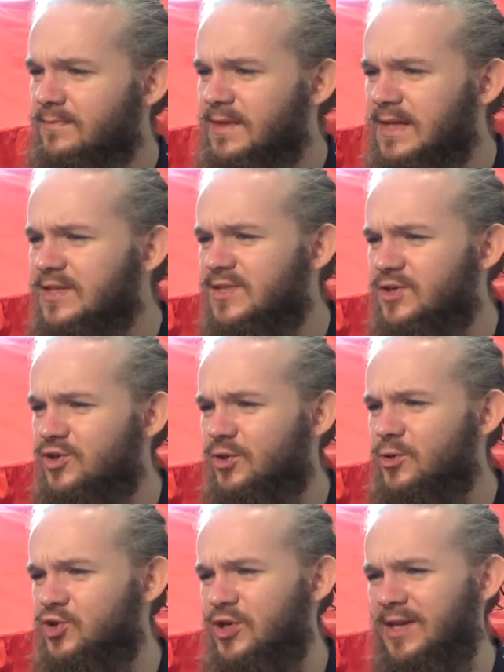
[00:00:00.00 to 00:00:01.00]
Citra, of
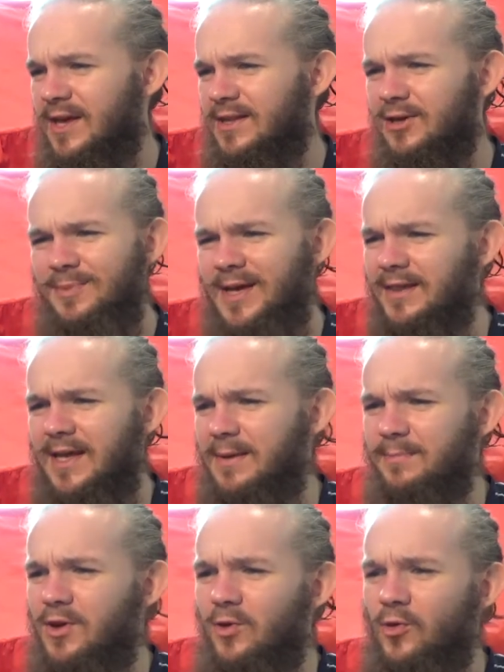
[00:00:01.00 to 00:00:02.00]
course, you can get a little bit of
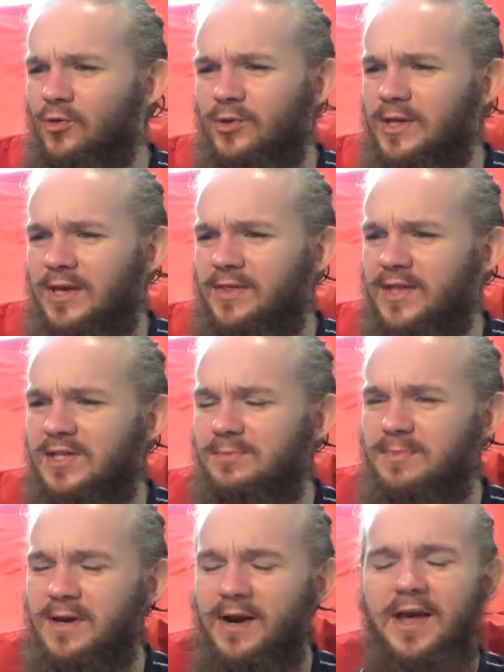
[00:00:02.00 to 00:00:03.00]
lime, but not really in this
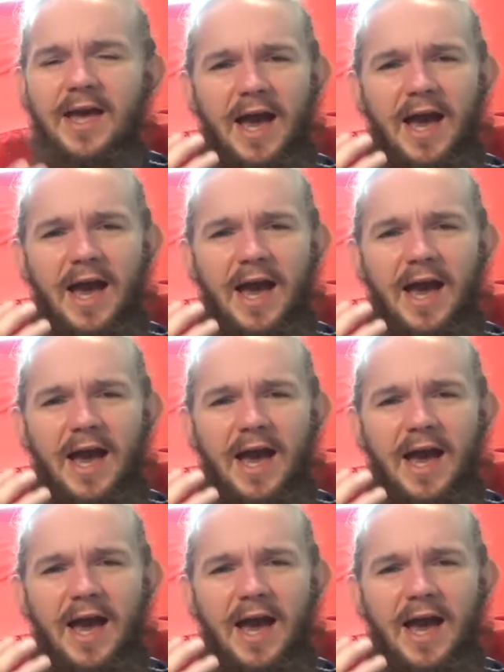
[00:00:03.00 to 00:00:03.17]
beer.